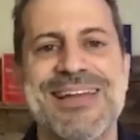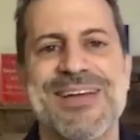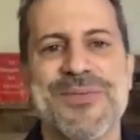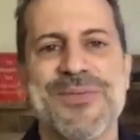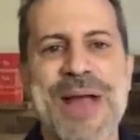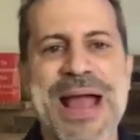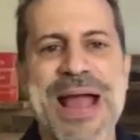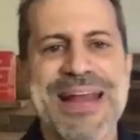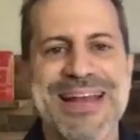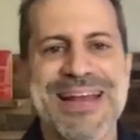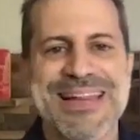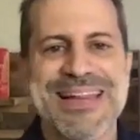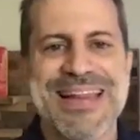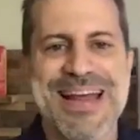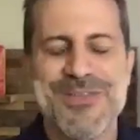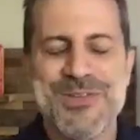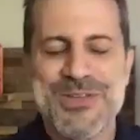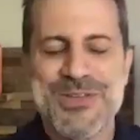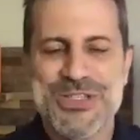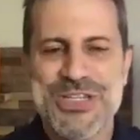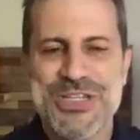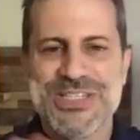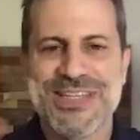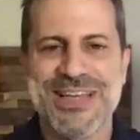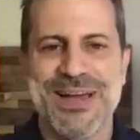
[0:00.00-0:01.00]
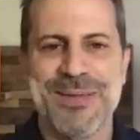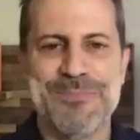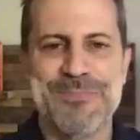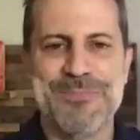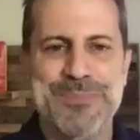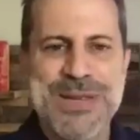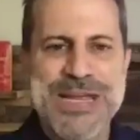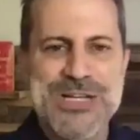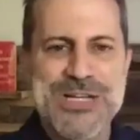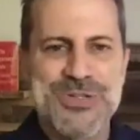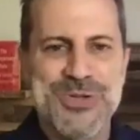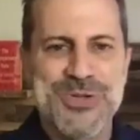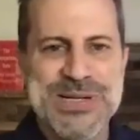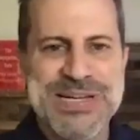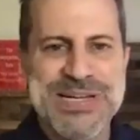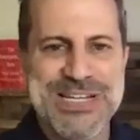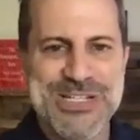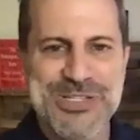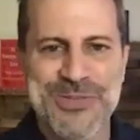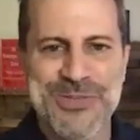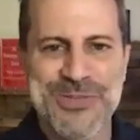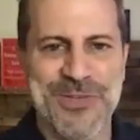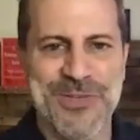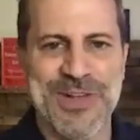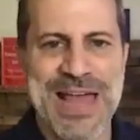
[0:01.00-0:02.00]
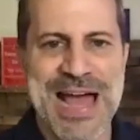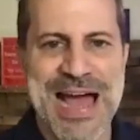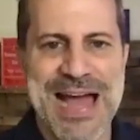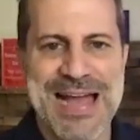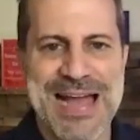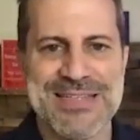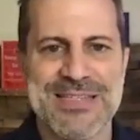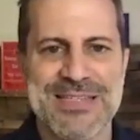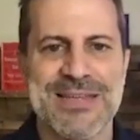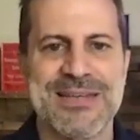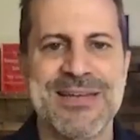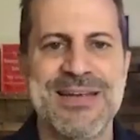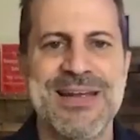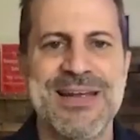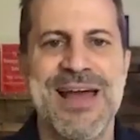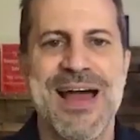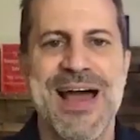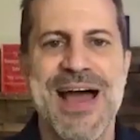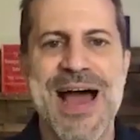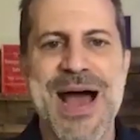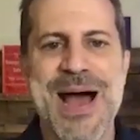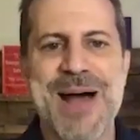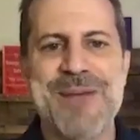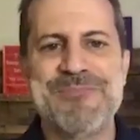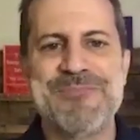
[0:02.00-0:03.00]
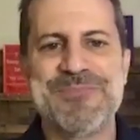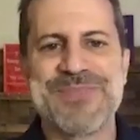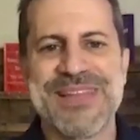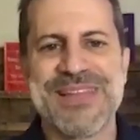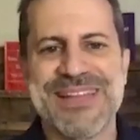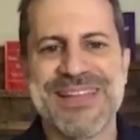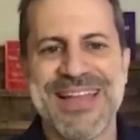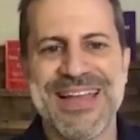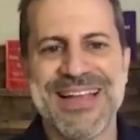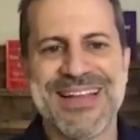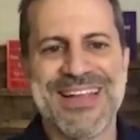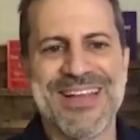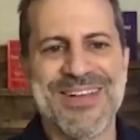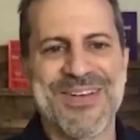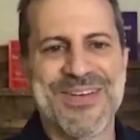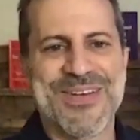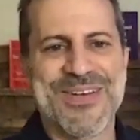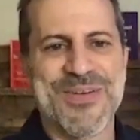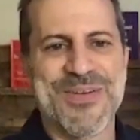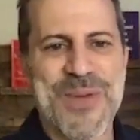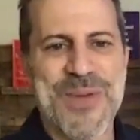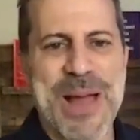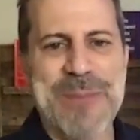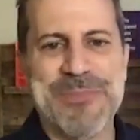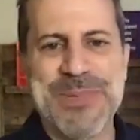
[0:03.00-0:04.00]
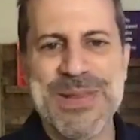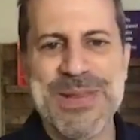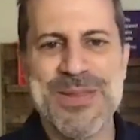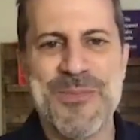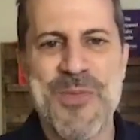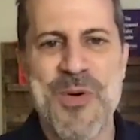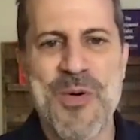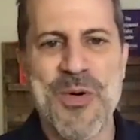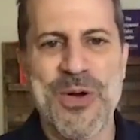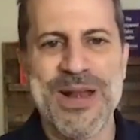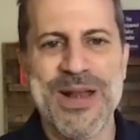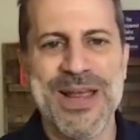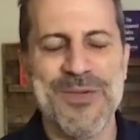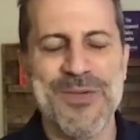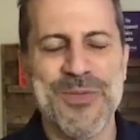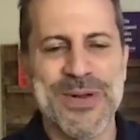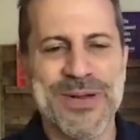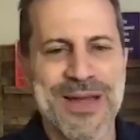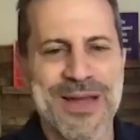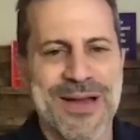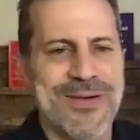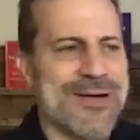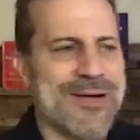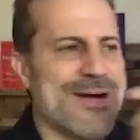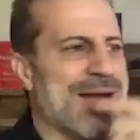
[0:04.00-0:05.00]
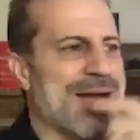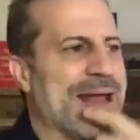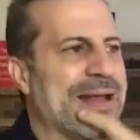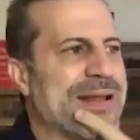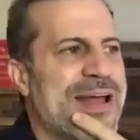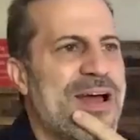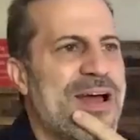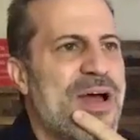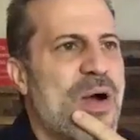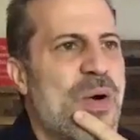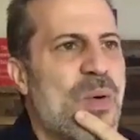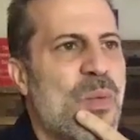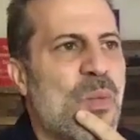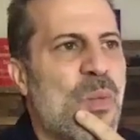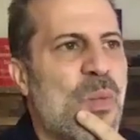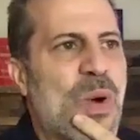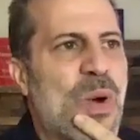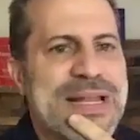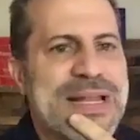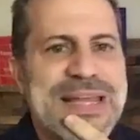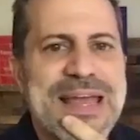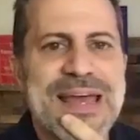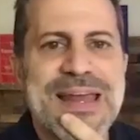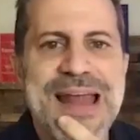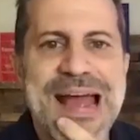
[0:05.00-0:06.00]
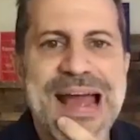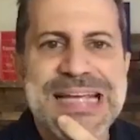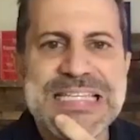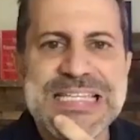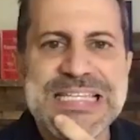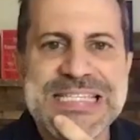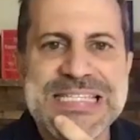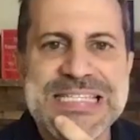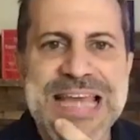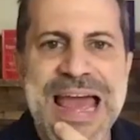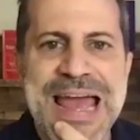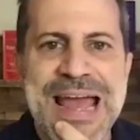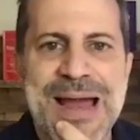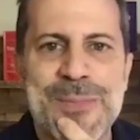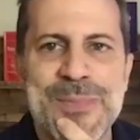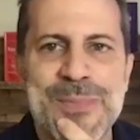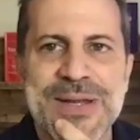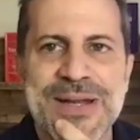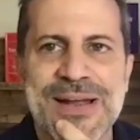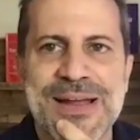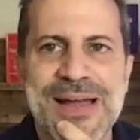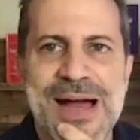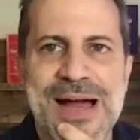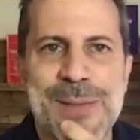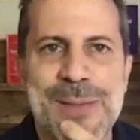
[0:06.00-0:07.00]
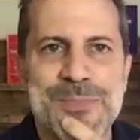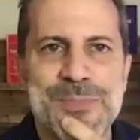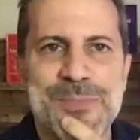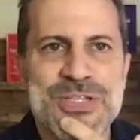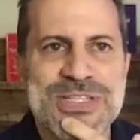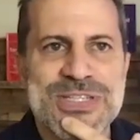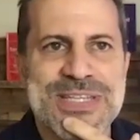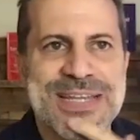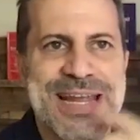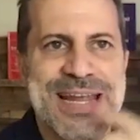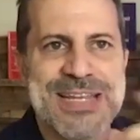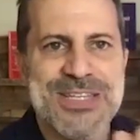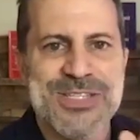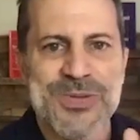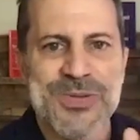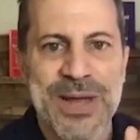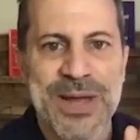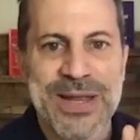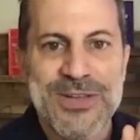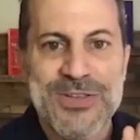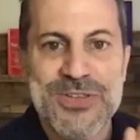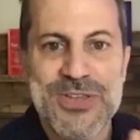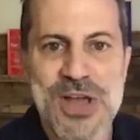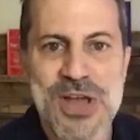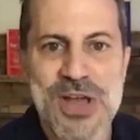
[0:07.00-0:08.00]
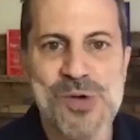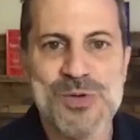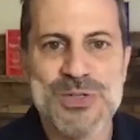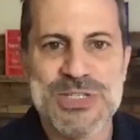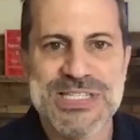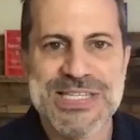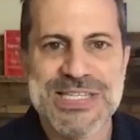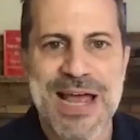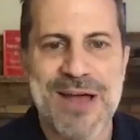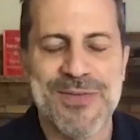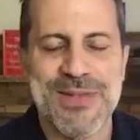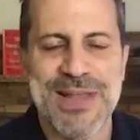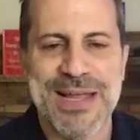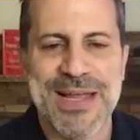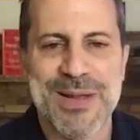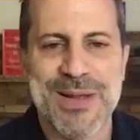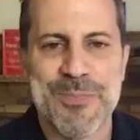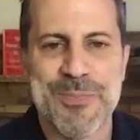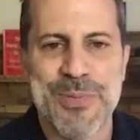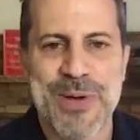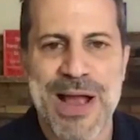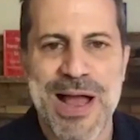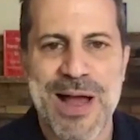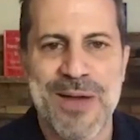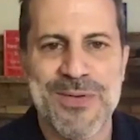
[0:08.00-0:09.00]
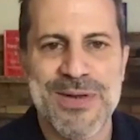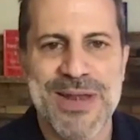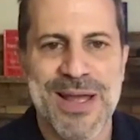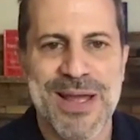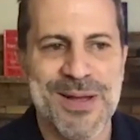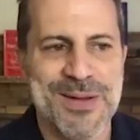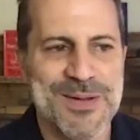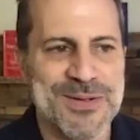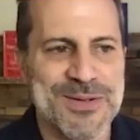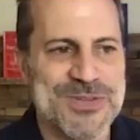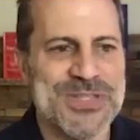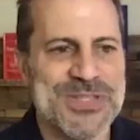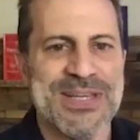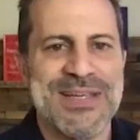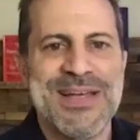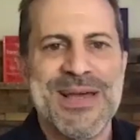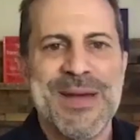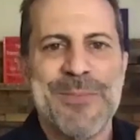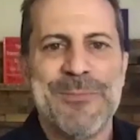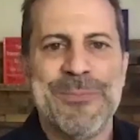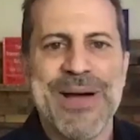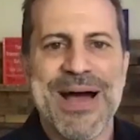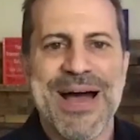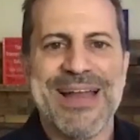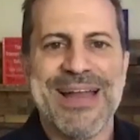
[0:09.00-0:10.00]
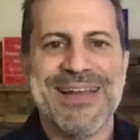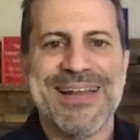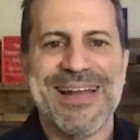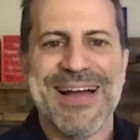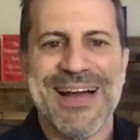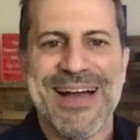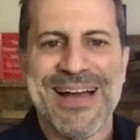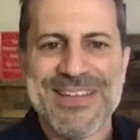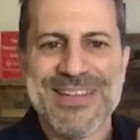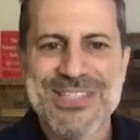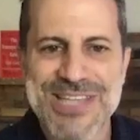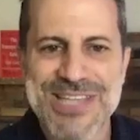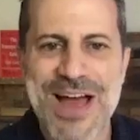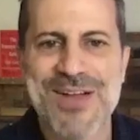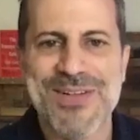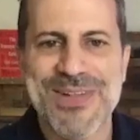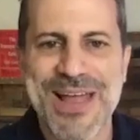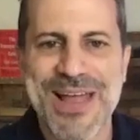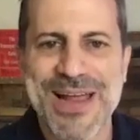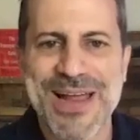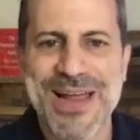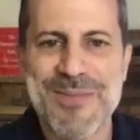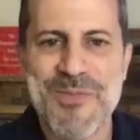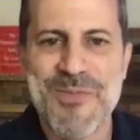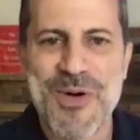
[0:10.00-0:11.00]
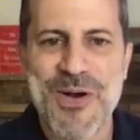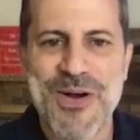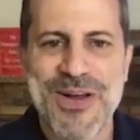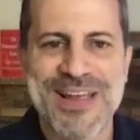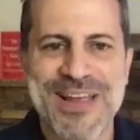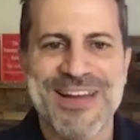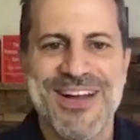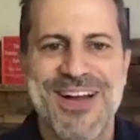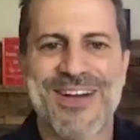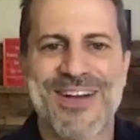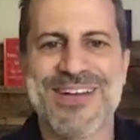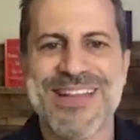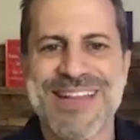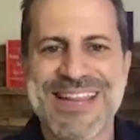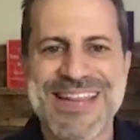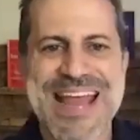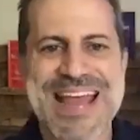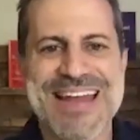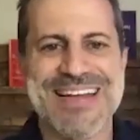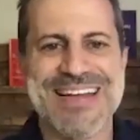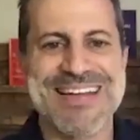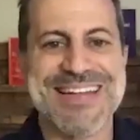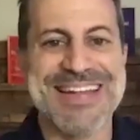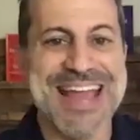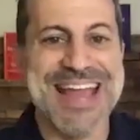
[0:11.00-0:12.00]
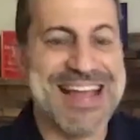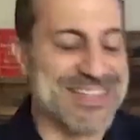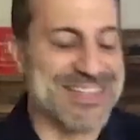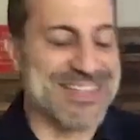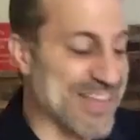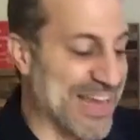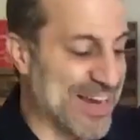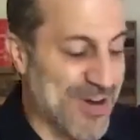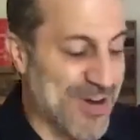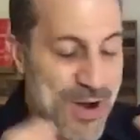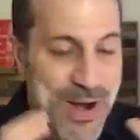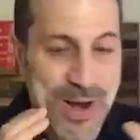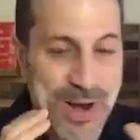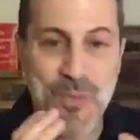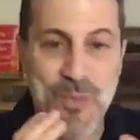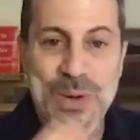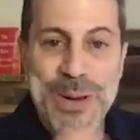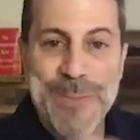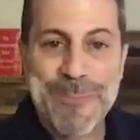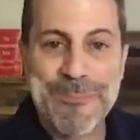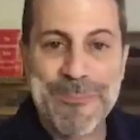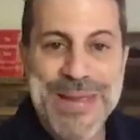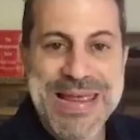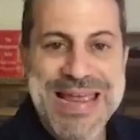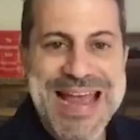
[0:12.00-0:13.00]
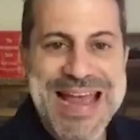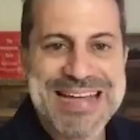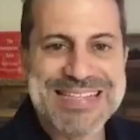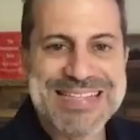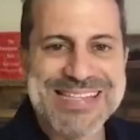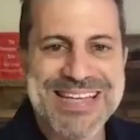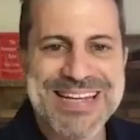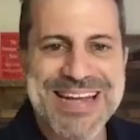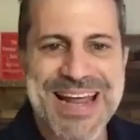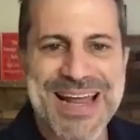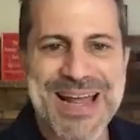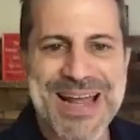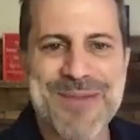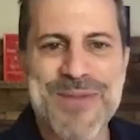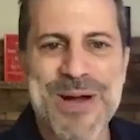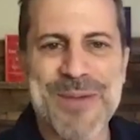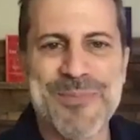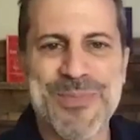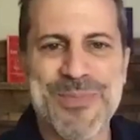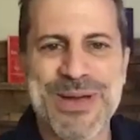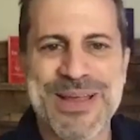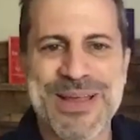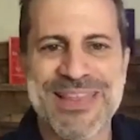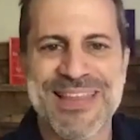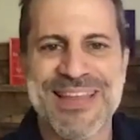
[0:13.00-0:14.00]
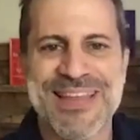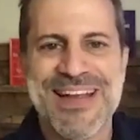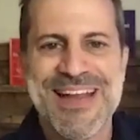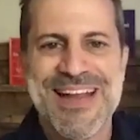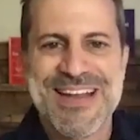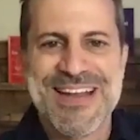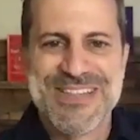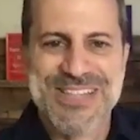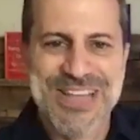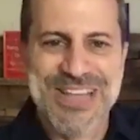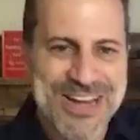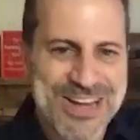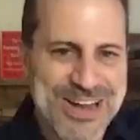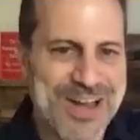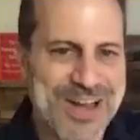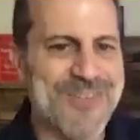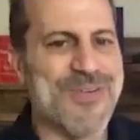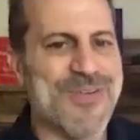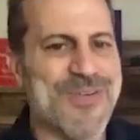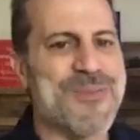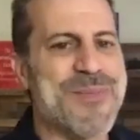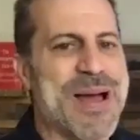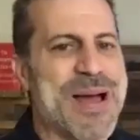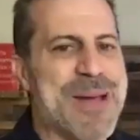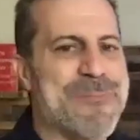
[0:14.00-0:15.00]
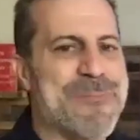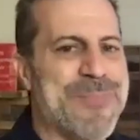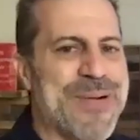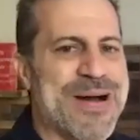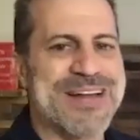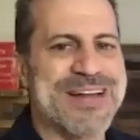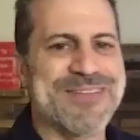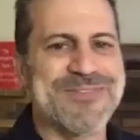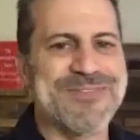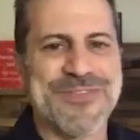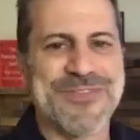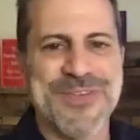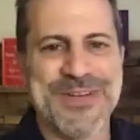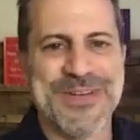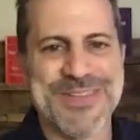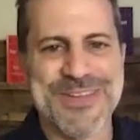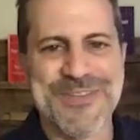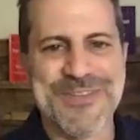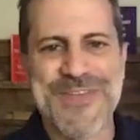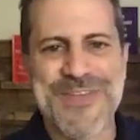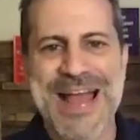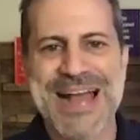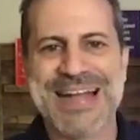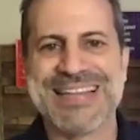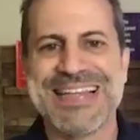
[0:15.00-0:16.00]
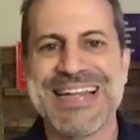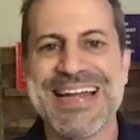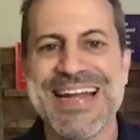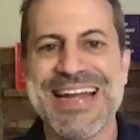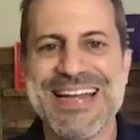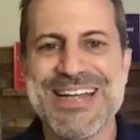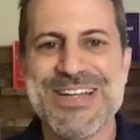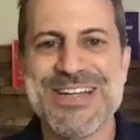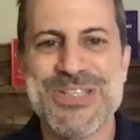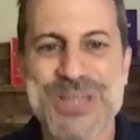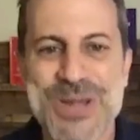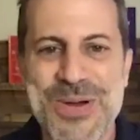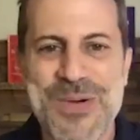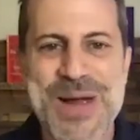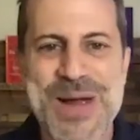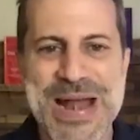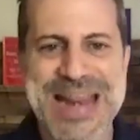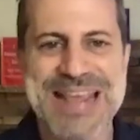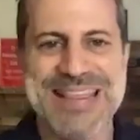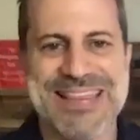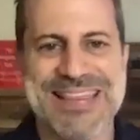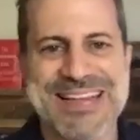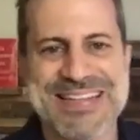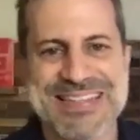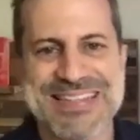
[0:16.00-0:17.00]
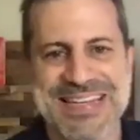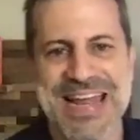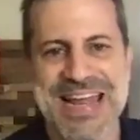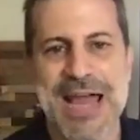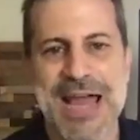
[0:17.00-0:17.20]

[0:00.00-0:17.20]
Right. And that was just a petri dish for lies. Um, like, you know, your rep in the morning would go, all right, what can I say I'm going to accomplish today so I don't sound like a brown nose, but I sound like I'm working hard. At the end of the day, it's like, all right, what BS can I come up with to cover my butt for the fact that I didn't do anything today?